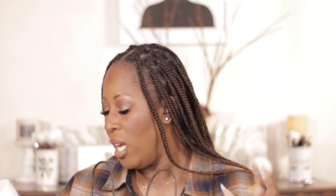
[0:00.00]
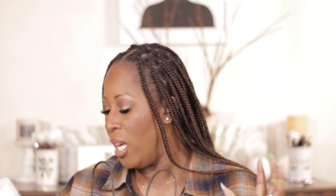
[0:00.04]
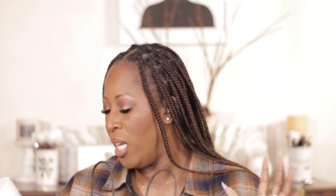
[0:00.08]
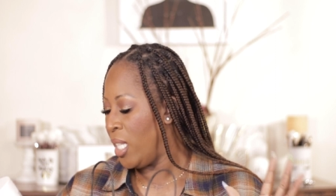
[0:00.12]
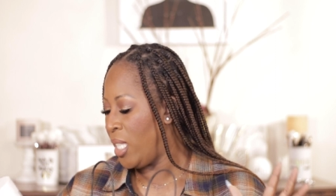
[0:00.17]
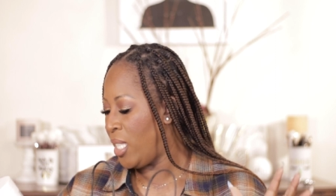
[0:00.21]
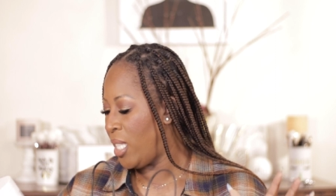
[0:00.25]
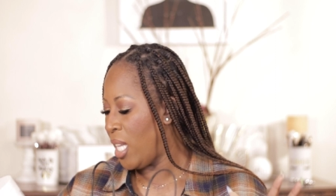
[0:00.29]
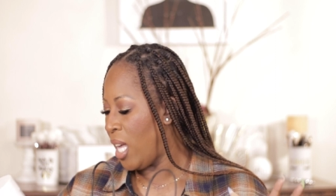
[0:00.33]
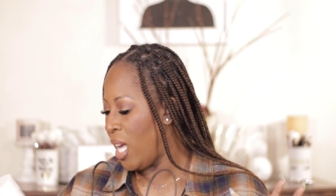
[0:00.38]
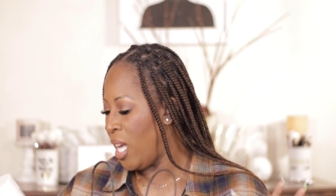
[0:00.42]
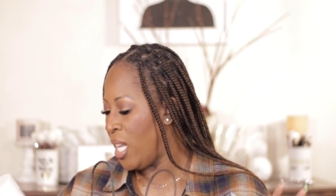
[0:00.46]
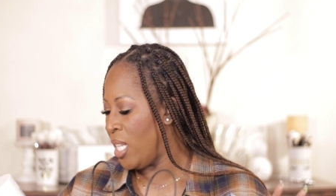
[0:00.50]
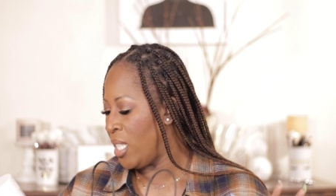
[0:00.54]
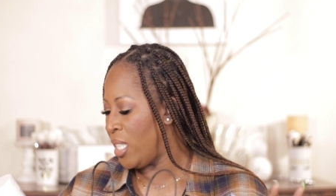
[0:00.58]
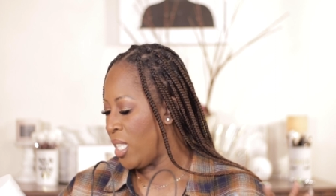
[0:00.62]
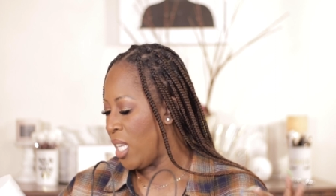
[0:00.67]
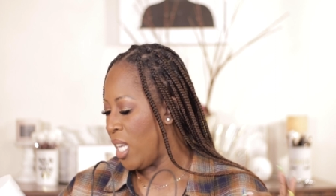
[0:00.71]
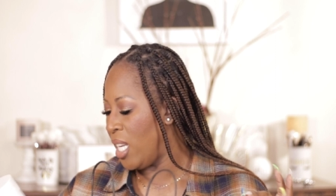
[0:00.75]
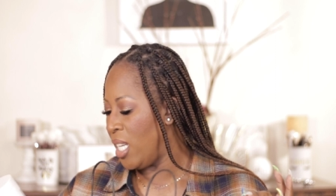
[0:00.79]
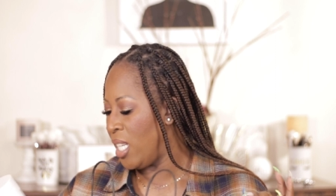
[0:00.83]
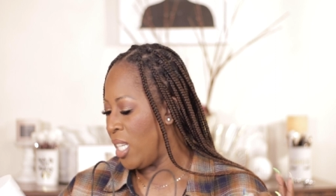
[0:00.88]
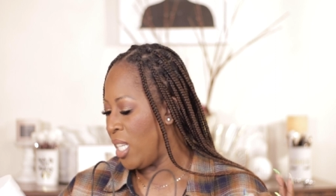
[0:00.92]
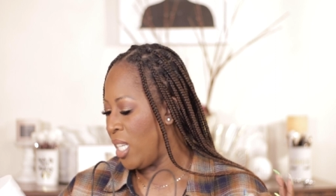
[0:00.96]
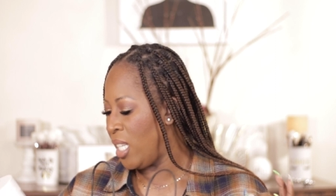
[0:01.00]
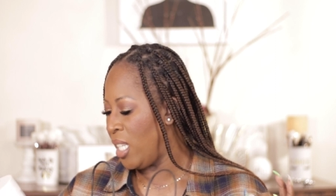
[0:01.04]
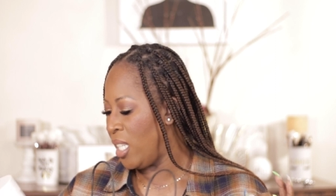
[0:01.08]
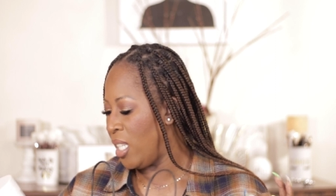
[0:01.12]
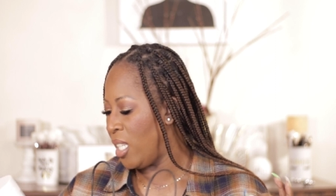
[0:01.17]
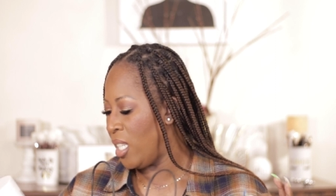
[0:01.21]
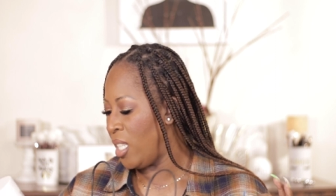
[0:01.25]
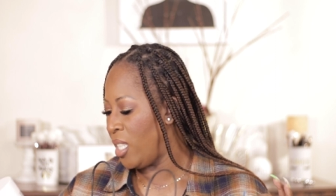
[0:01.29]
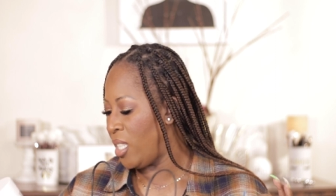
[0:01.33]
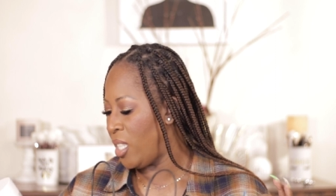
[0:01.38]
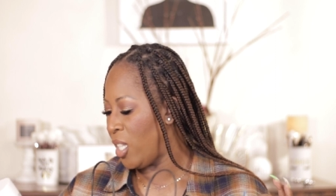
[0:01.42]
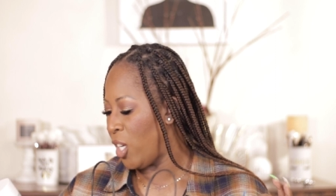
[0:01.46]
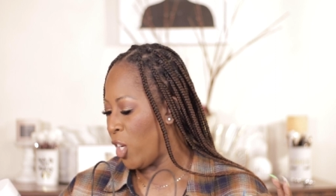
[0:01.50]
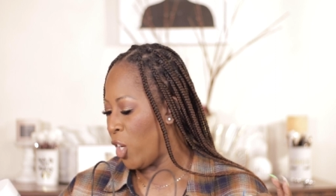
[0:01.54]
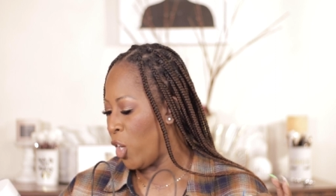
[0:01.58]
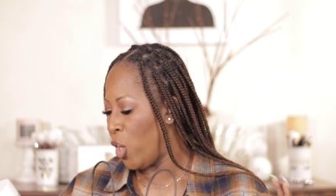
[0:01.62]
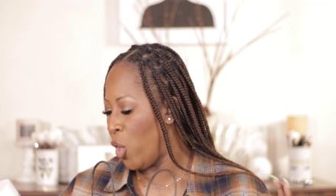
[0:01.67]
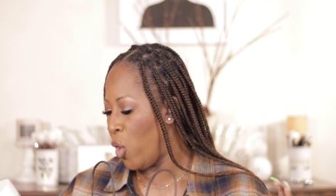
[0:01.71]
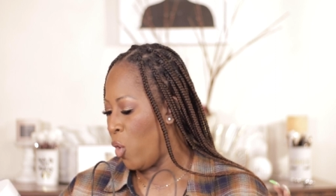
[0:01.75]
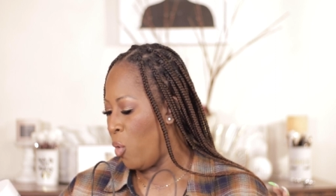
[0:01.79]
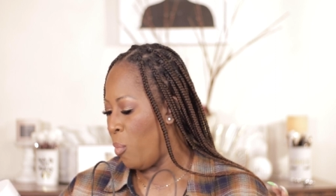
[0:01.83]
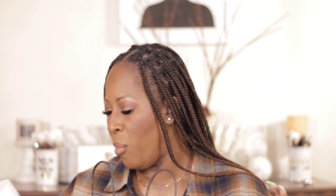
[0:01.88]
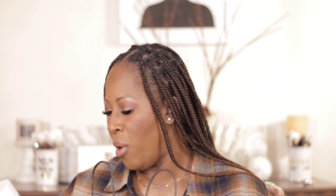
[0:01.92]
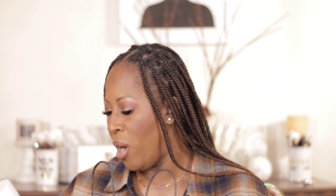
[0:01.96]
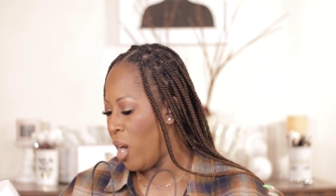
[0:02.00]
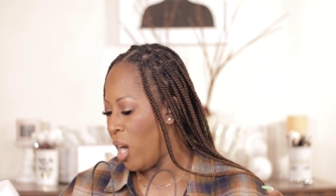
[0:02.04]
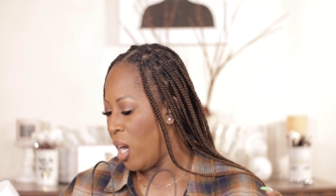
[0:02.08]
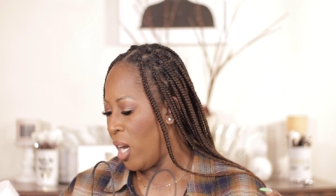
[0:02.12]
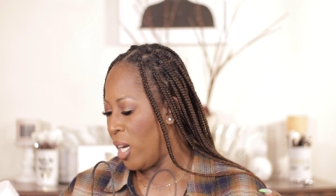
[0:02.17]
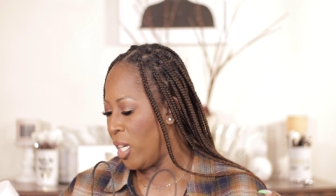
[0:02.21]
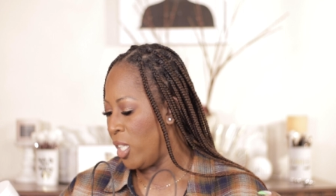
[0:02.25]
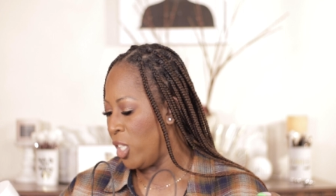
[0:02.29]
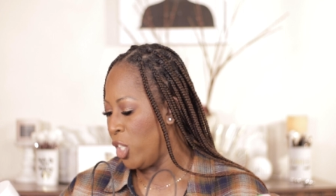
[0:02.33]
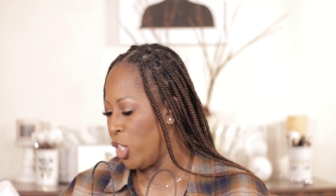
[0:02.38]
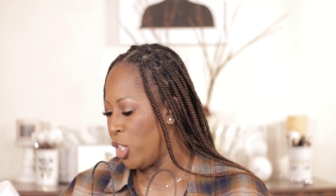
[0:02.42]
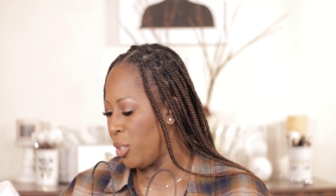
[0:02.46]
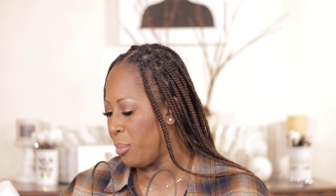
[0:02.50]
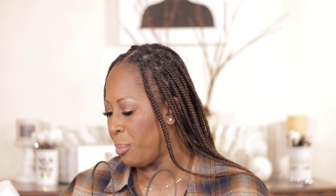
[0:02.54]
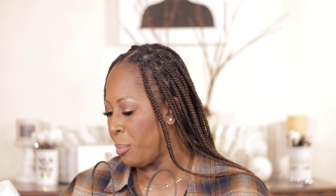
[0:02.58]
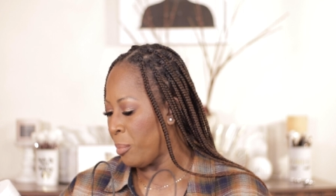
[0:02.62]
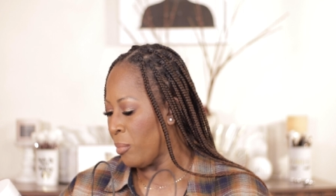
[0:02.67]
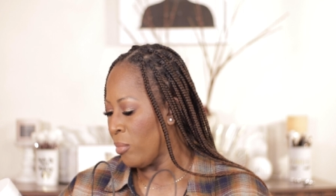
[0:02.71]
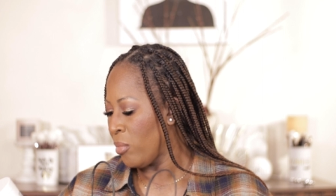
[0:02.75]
It says need, it's a gommage.